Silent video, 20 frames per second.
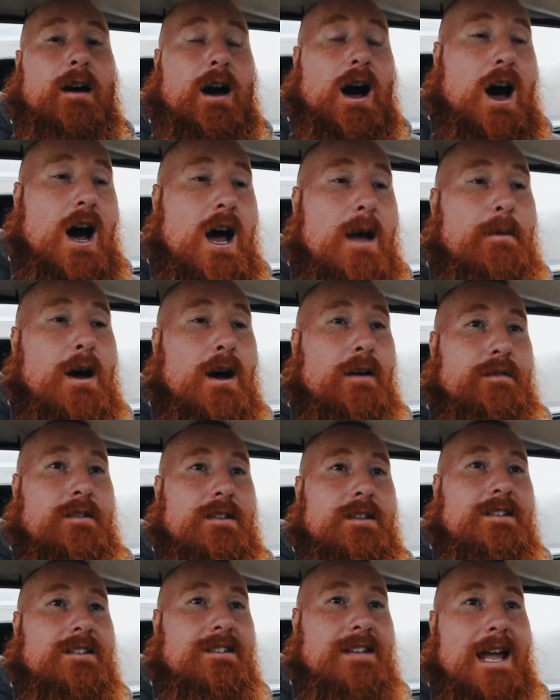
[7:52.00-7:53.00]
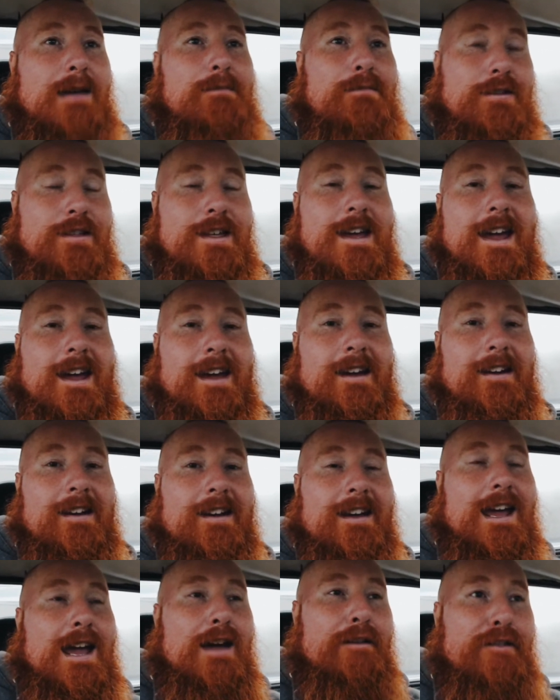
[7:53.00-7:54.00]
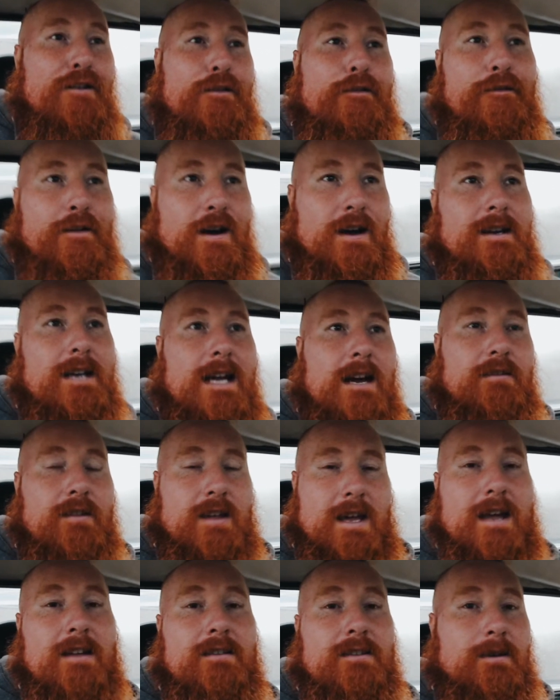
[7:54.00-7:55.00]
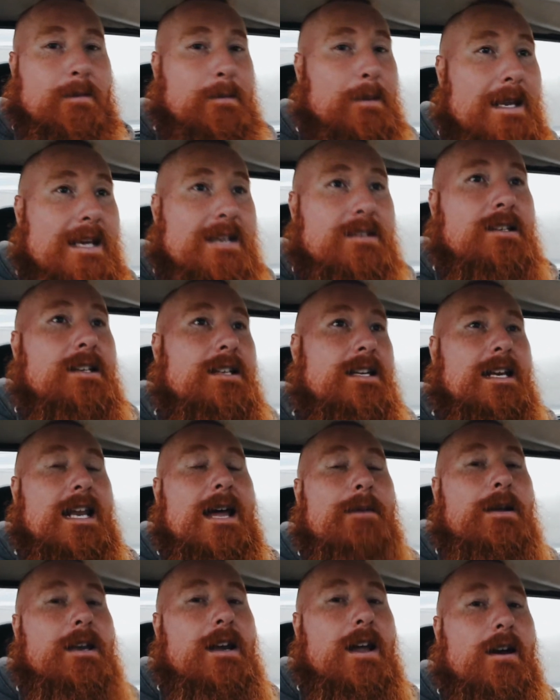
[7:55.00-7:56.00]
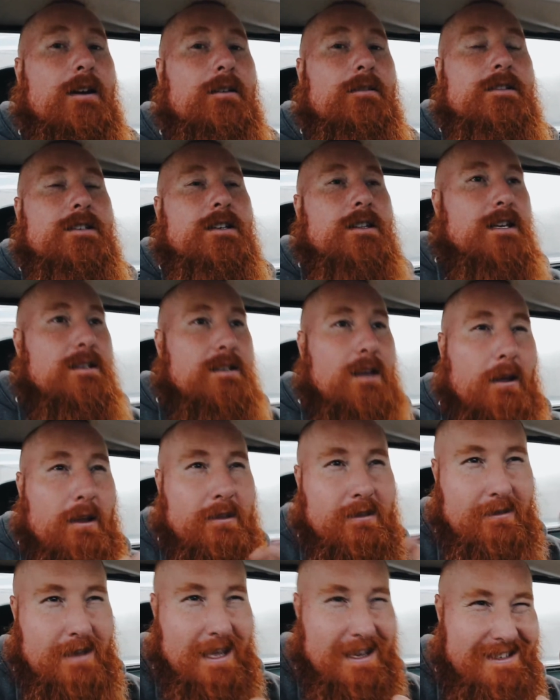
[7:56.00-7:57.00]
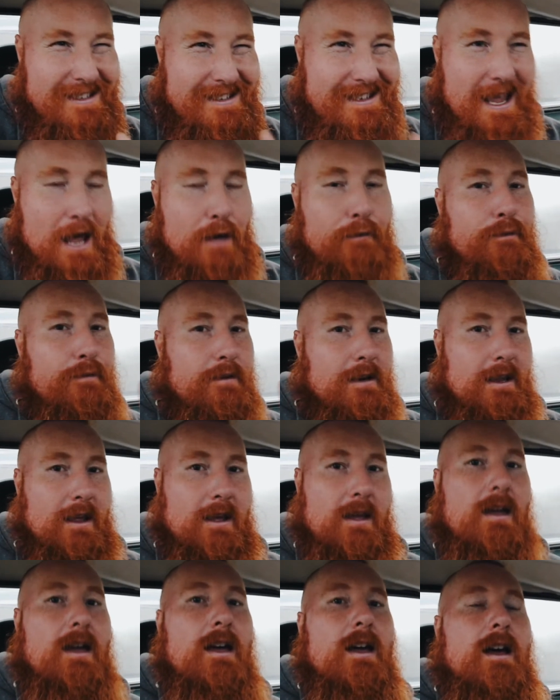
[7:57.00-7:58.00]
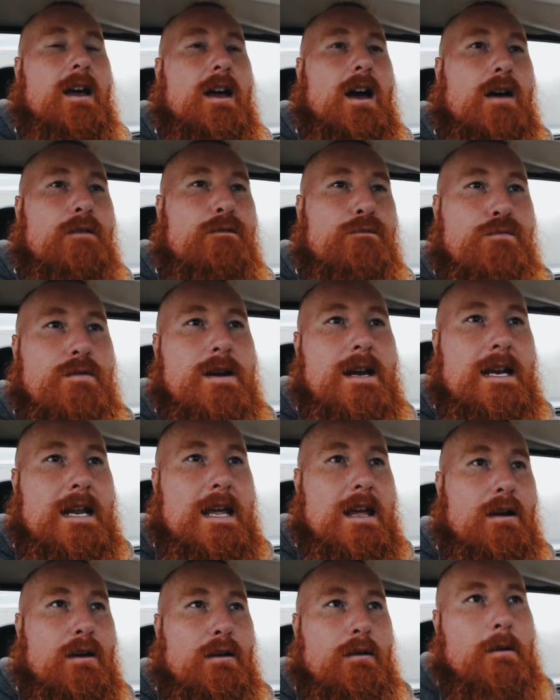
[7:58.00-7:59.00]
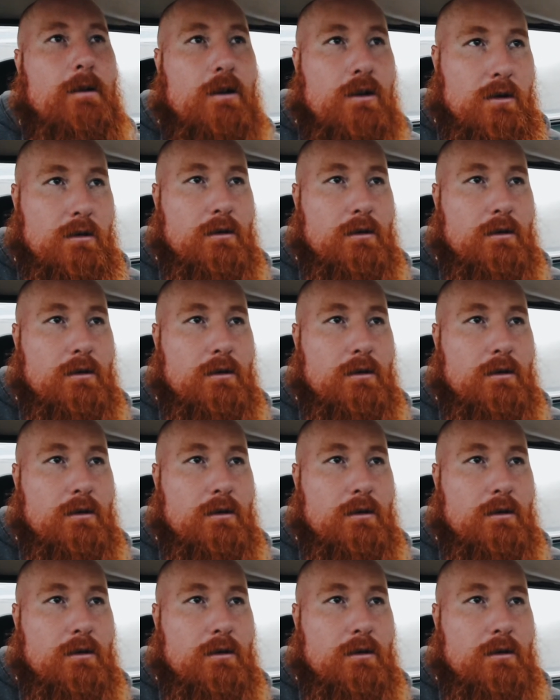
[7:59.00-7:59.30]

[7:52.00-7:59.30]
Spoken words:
I'm after the same thing. If you find out the answer, please can you let me know? So there's definitely a really good